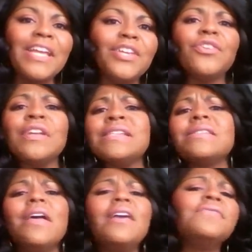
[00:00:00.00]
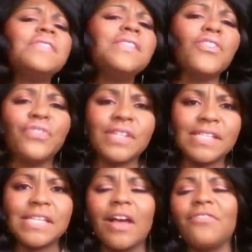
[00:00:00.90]
Uranus loves different
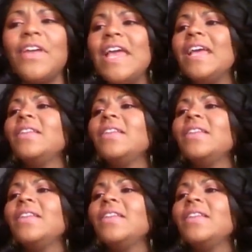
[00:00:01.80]
stuff.